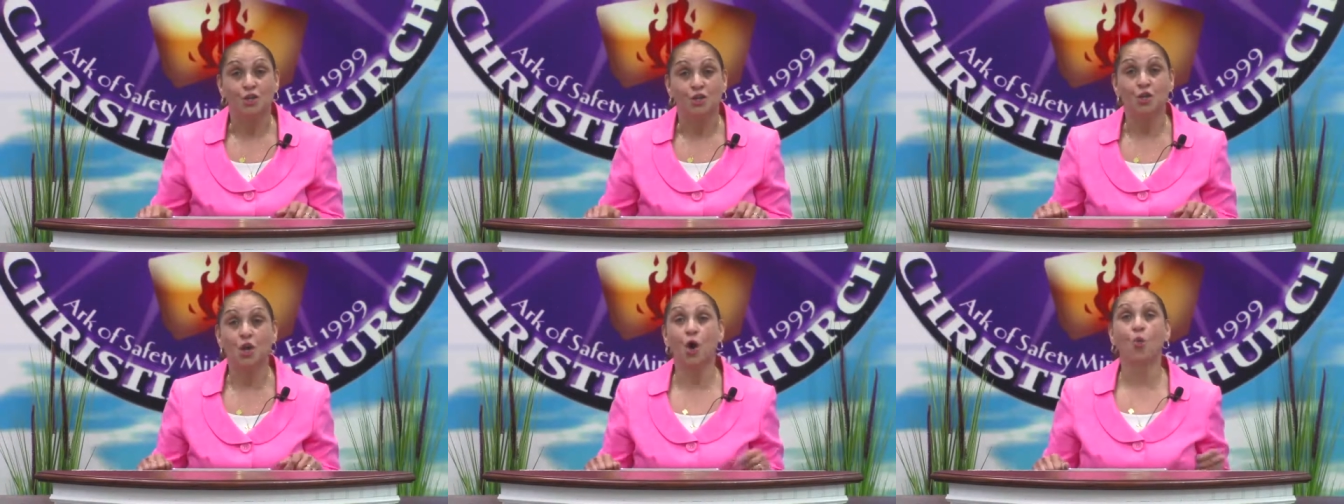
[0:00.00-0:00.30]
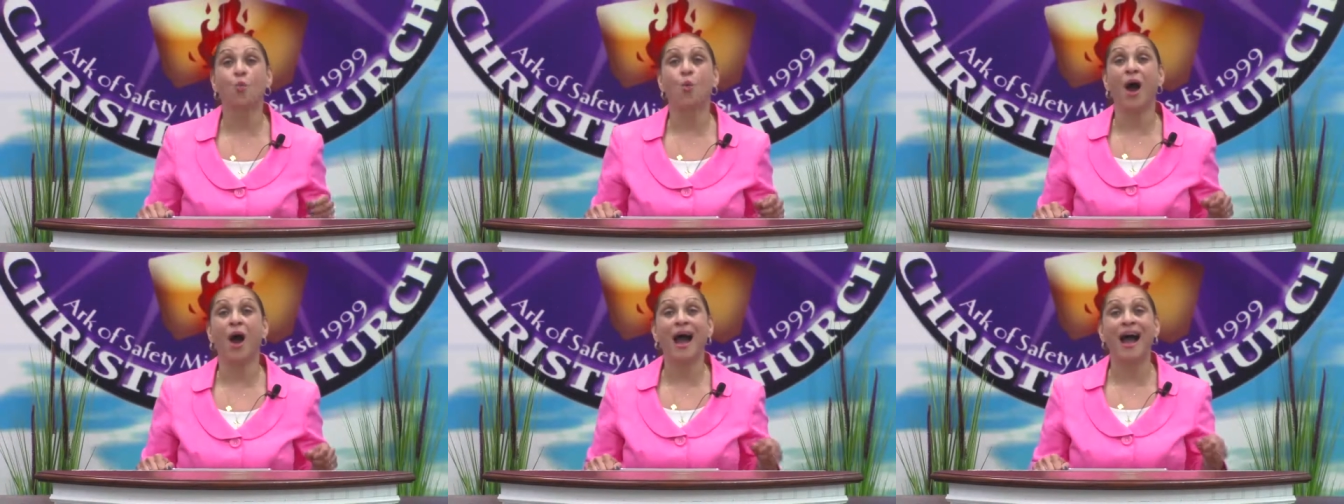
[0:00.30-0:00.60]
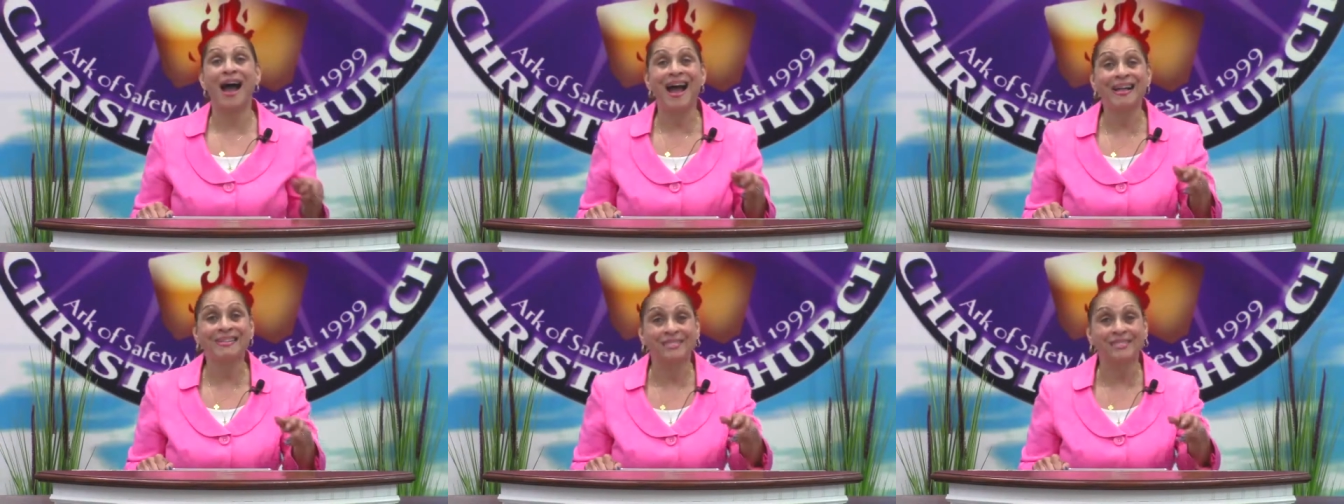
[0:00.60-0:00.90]
you're wiser,
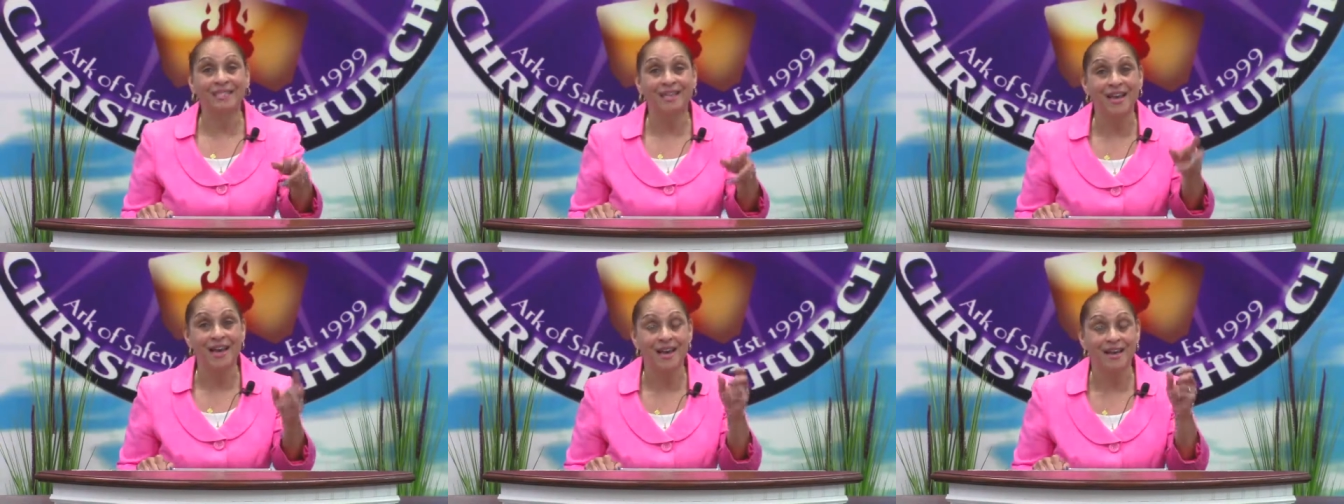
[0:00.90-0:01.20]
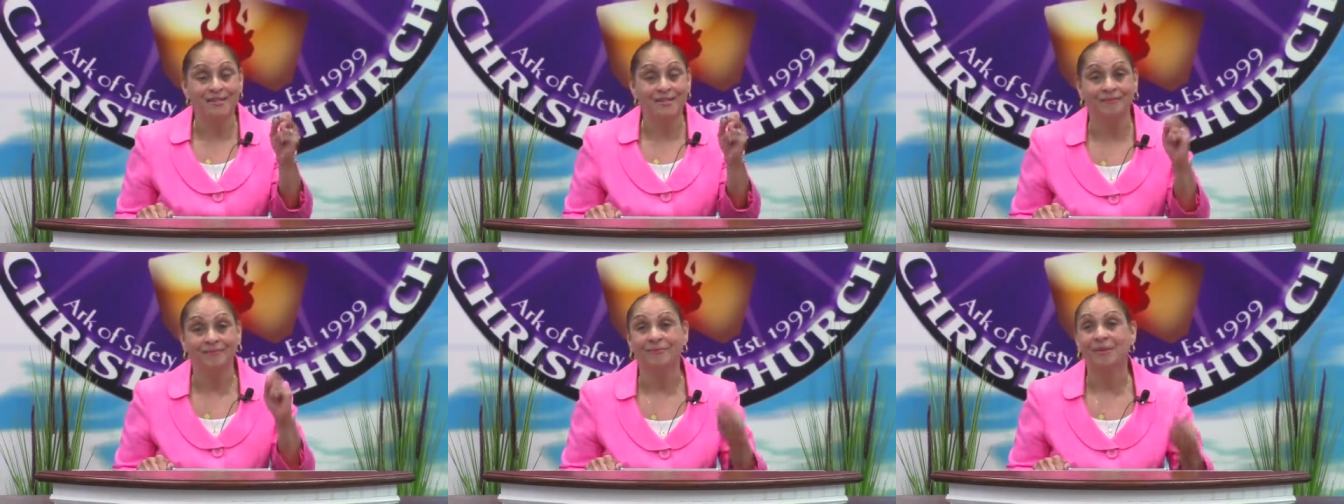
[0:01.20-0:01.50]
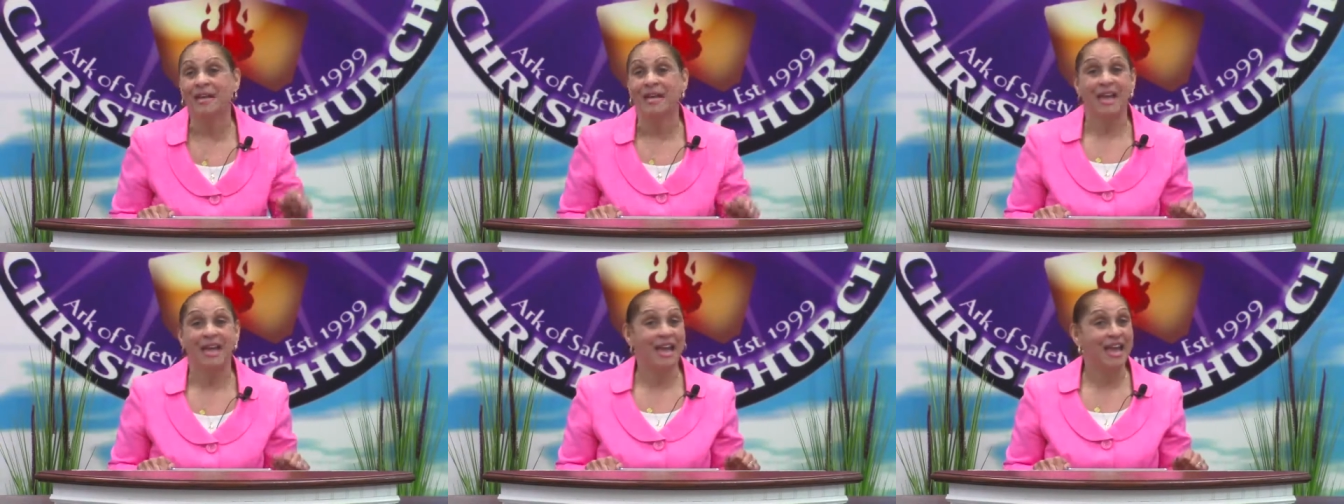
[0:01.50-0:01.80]

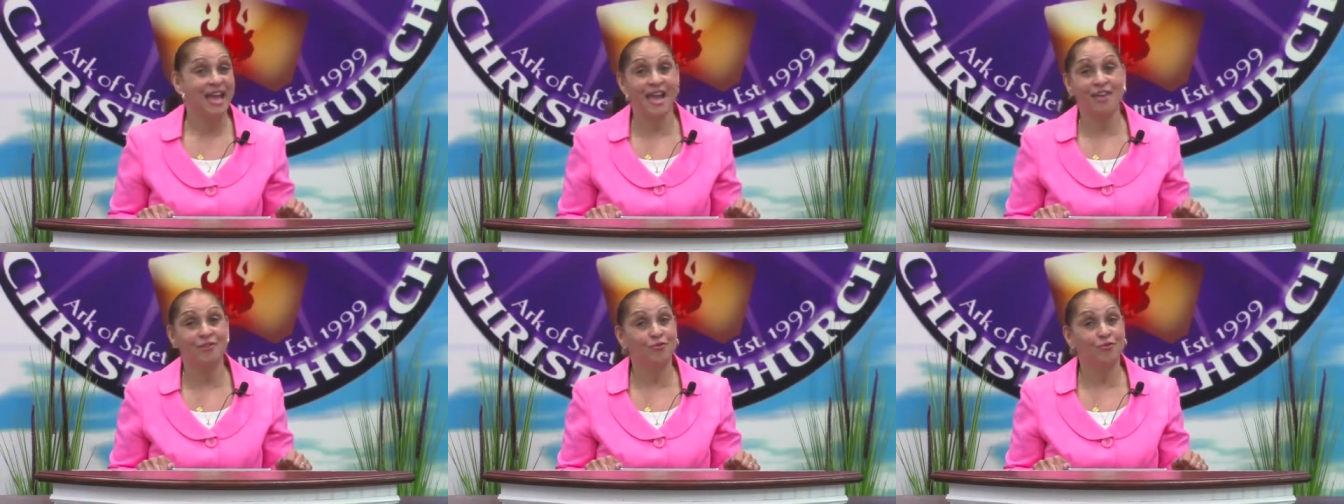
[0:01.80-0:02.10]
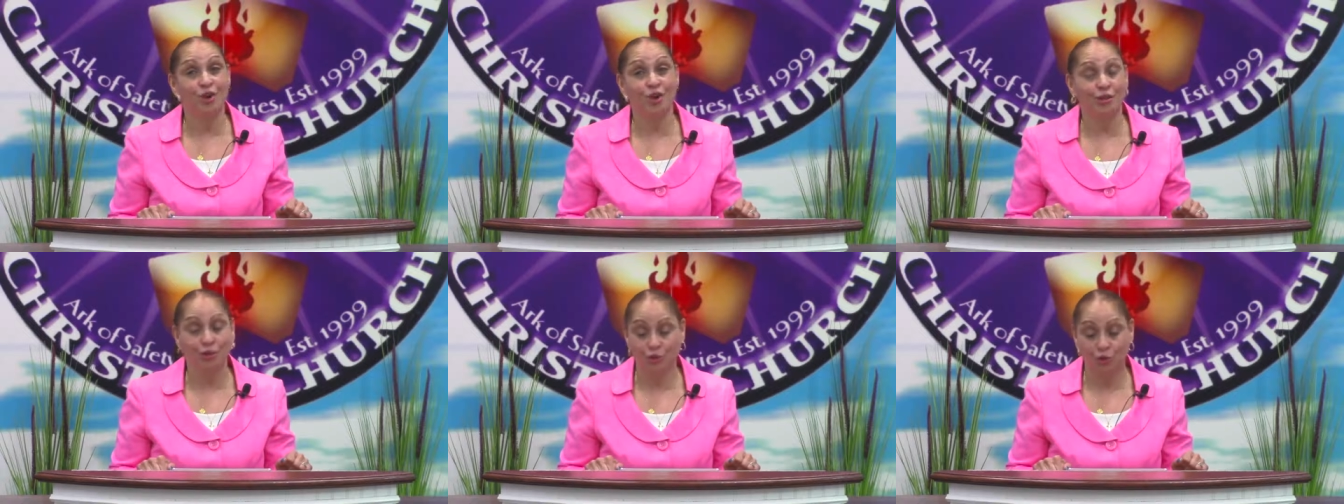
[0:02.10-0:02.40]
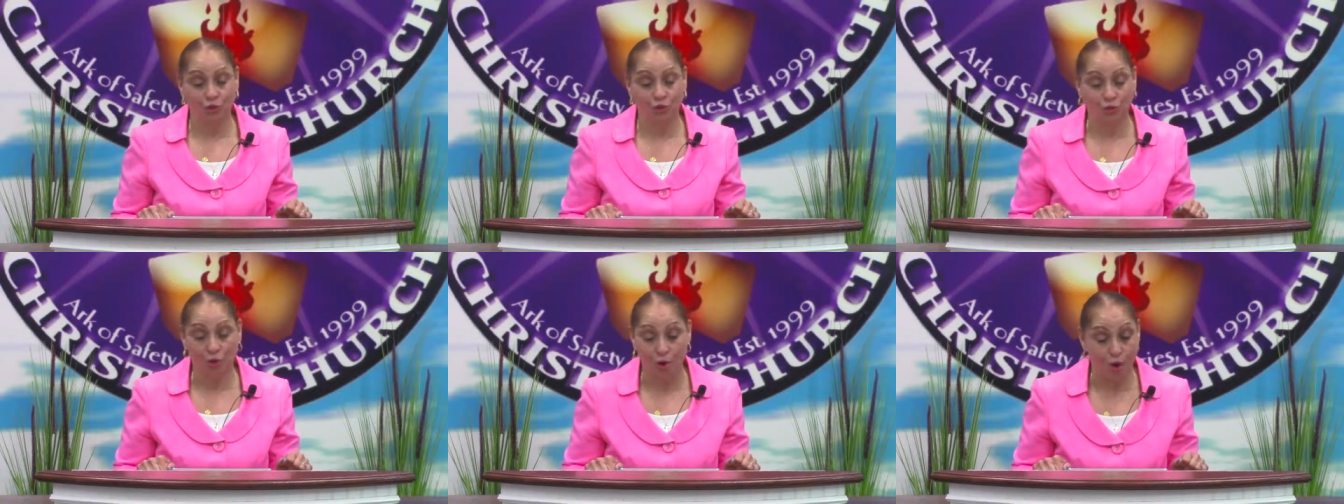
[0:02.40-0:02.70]
and you're
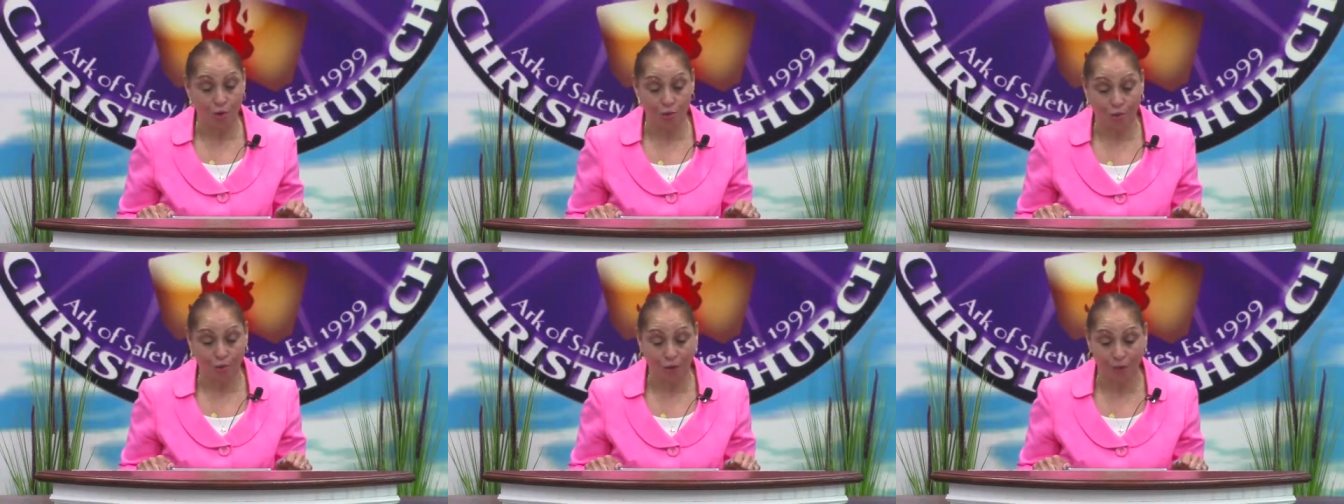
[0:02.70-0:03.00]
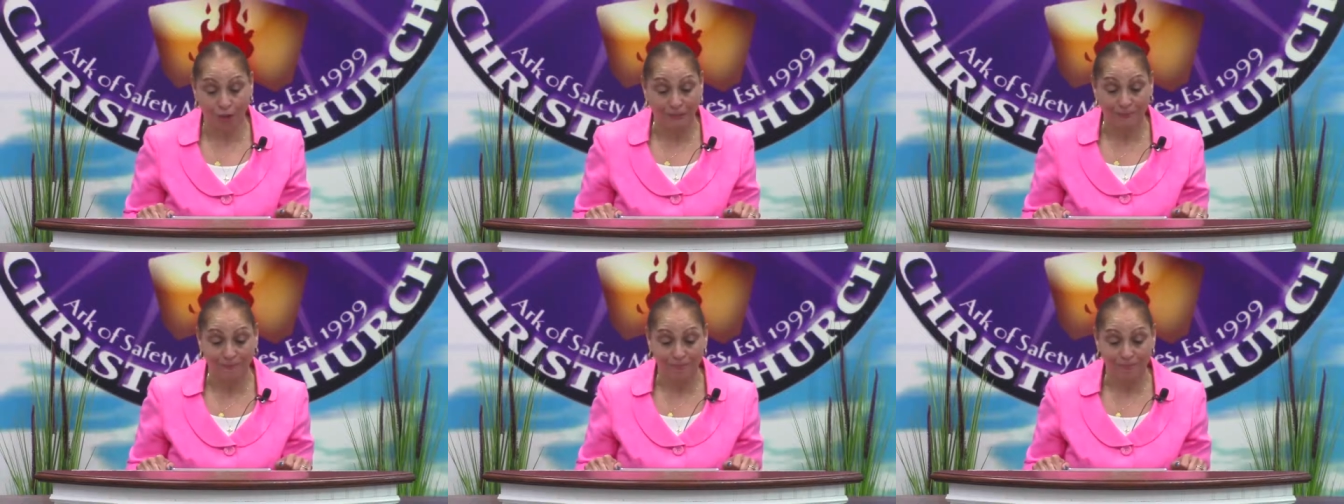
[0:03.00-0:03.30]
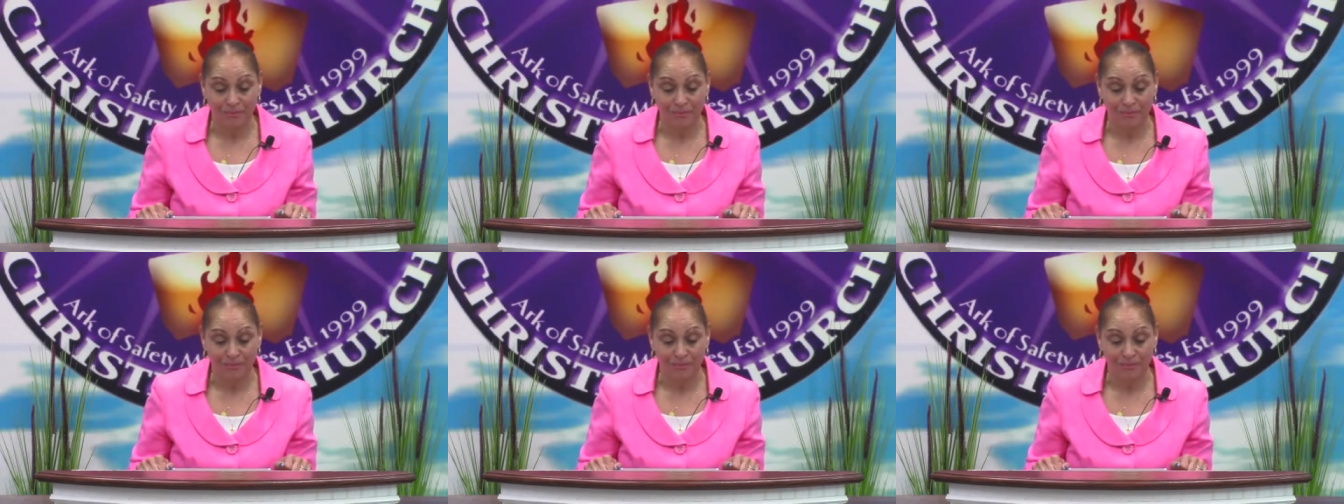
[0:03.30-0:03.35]
stronger.